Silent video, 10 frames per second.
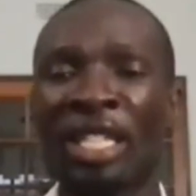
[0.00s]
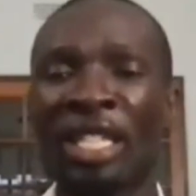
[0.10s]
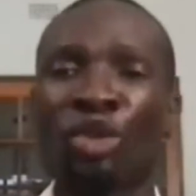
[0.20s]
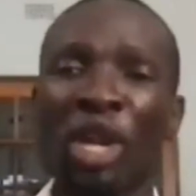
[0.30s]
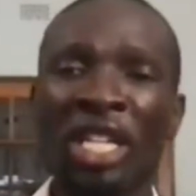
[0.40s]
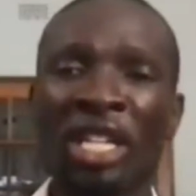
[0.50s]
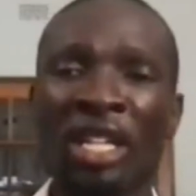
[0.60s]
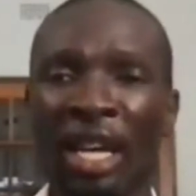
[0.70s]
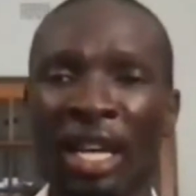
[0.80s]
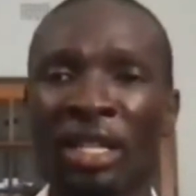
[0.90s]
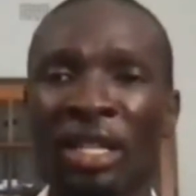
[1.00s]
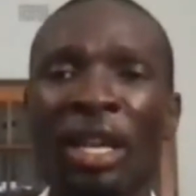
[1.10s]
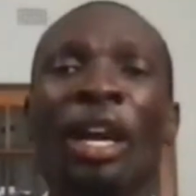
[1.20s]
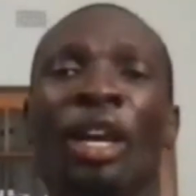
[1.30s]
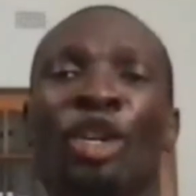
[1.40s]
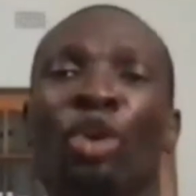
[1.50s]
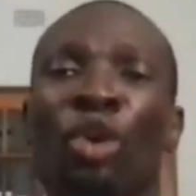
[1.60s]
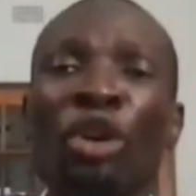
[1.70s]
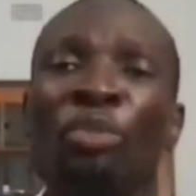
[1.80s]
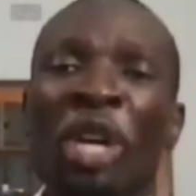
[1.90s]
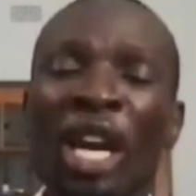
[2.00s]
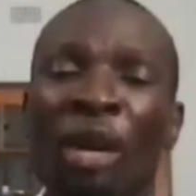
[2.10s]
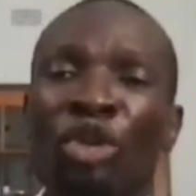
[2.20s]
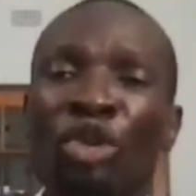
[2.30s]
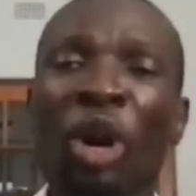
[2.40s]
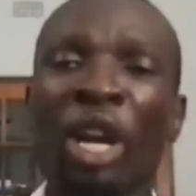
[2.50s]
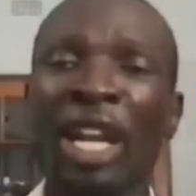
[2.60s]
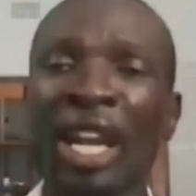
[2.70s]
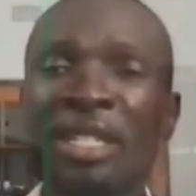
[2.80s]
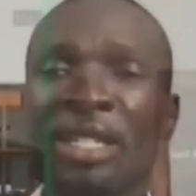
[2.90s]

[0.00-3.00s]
the situation is, you're going to be able to collect